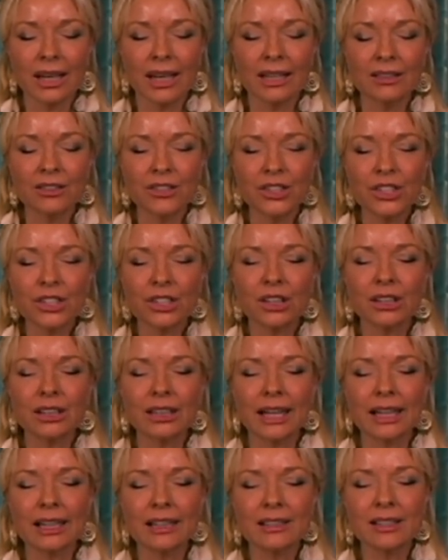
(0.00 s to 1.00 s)
And just
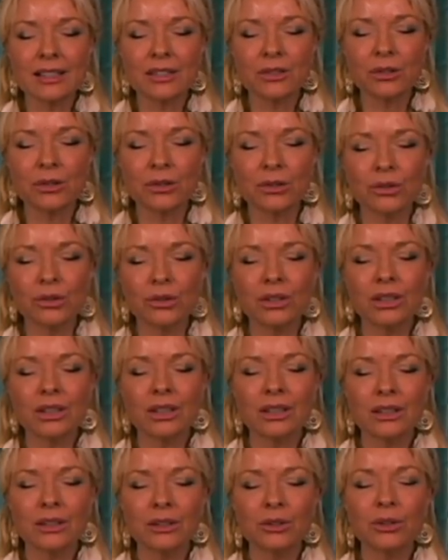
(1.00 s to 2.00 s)
connect into
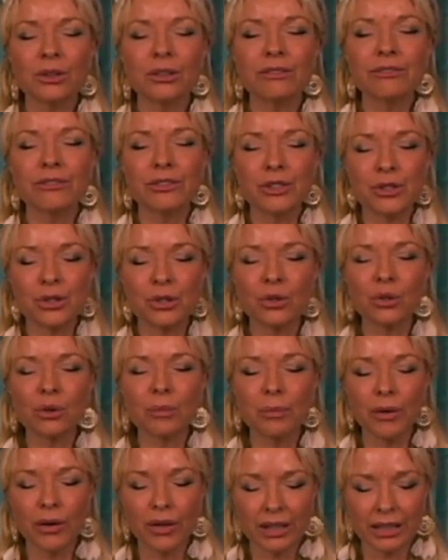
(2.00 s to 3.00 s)
your physical
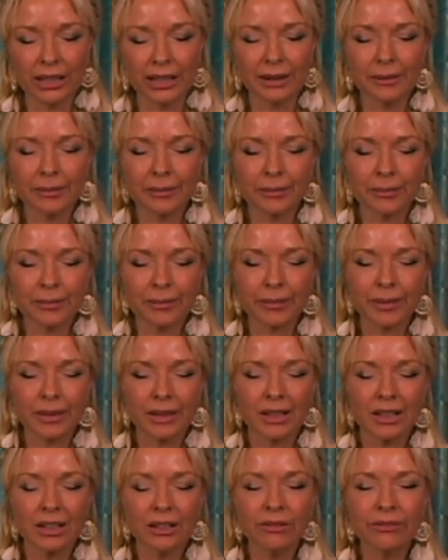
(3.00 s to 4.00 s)
body.
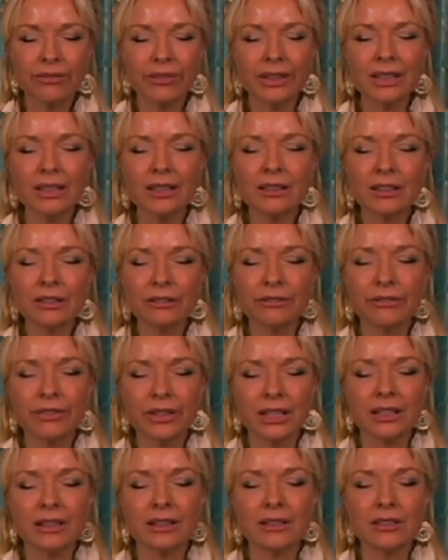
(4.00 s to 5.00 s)
Feel the
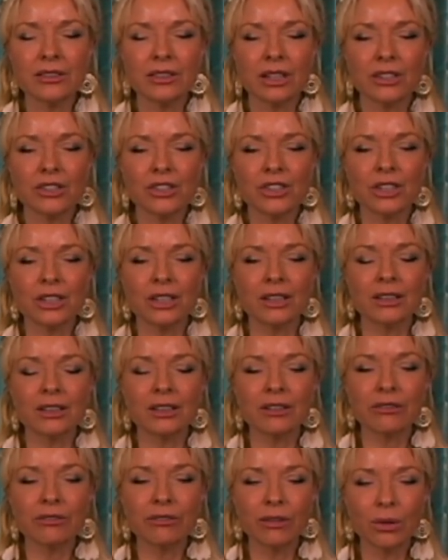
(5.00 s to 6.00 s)
feet touching
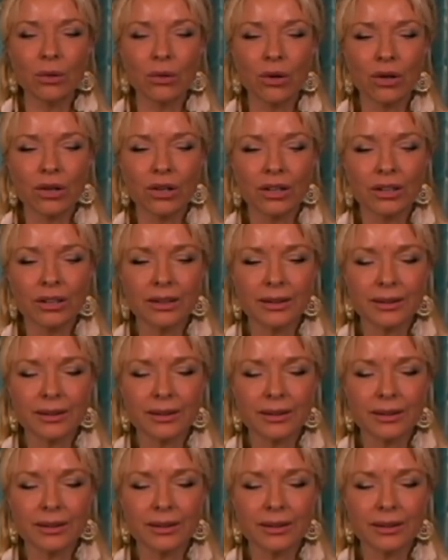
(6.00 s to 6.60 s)
the floor.